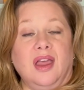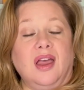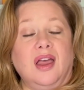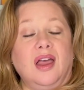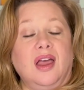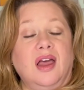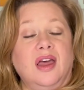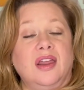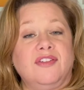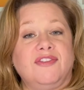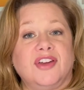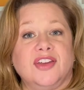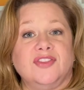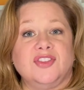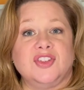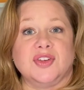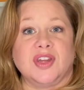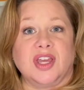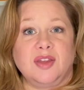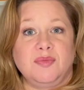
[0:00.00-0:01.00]
On a
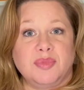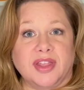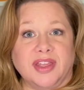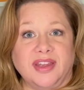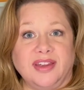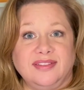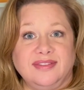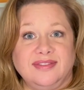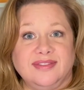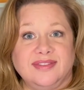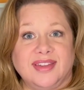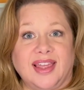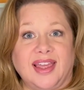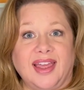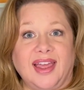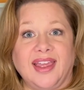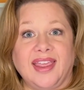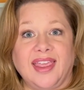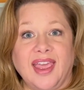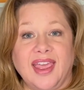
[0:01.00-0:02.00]
529 plan,
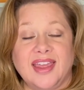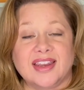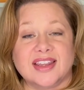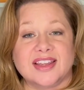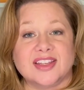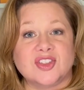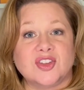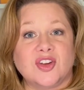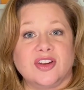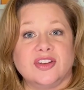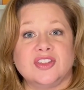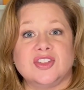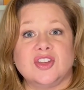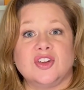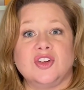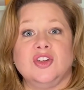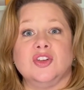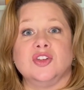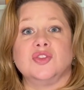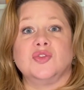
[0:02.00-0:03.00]
again, as long as they're
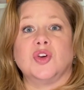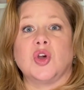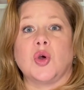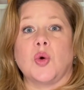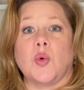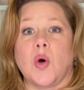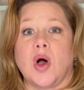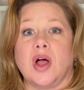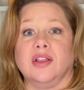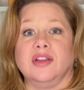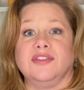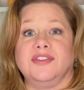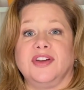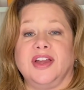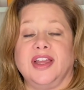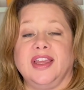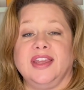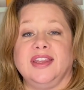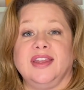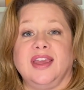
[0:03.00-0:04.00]
used for
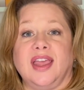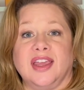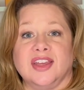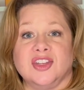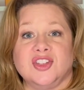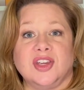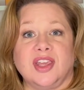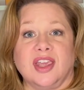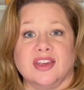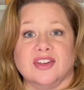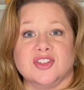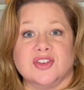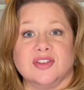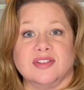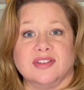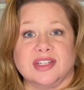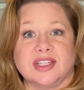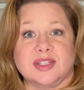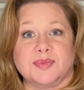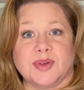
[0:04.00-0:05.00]
qualified educational
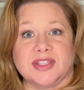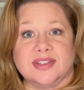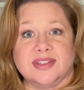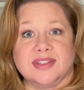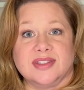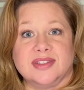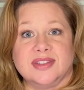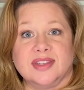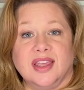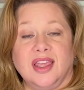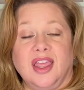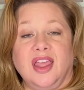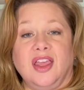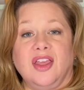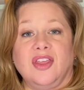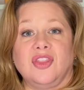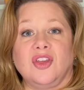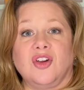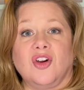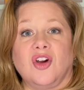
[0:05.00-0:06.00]
expenses,
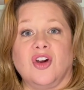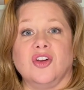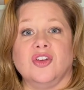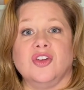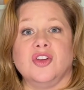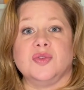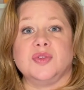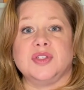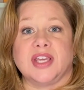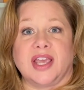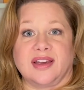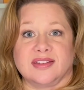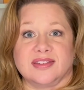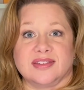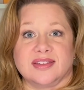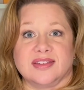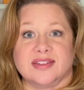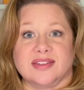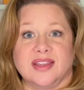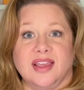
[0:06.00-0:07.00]
there are no
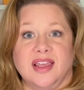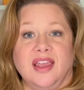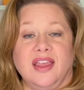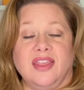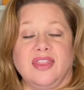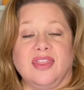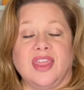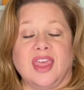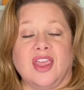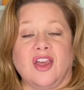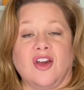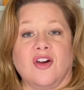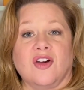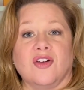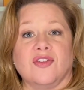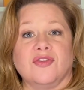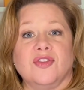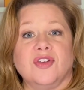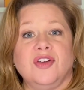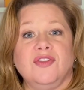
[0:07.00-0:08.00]
taxes. They are
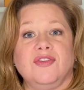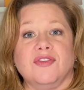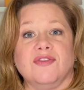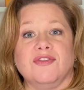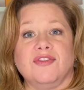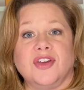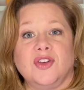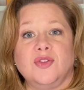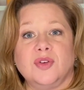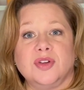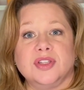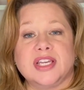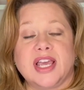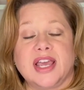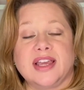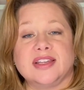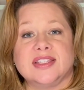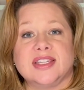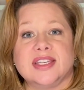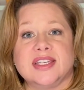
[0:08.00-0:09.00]
free from federal
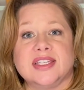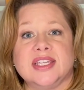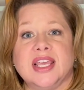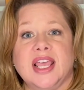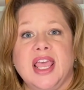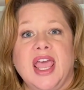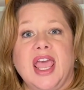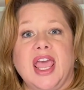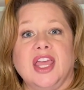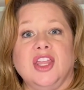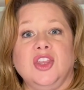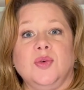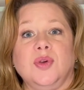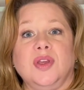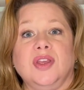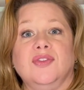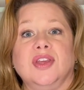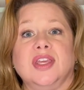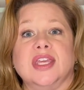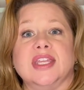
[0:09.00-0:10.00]
taxes, and you
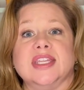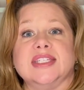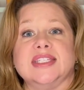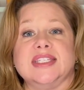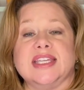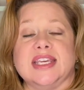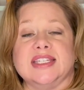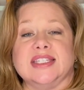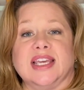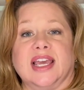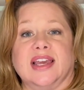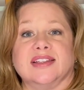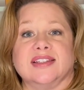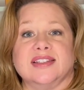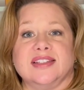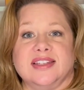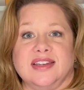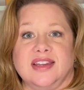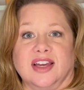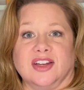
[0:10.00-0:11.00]
even get a state tax
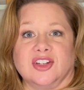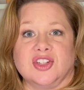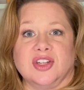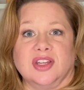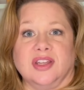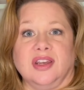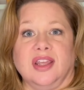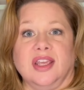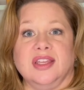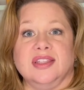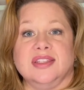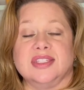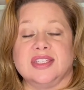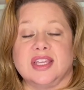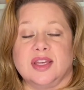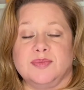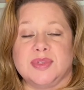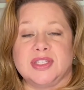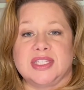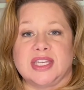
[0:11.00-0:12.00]
deduction in
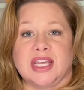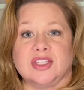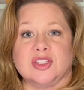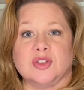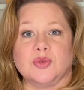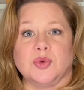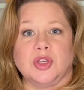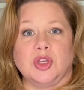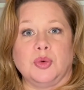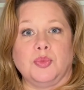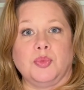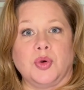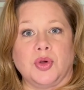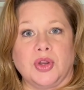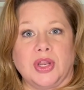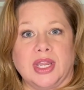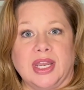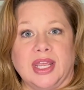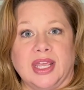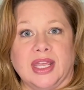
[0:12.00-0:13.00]
some states when you put
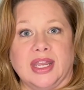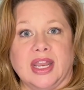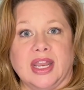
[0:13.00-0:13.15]
it in.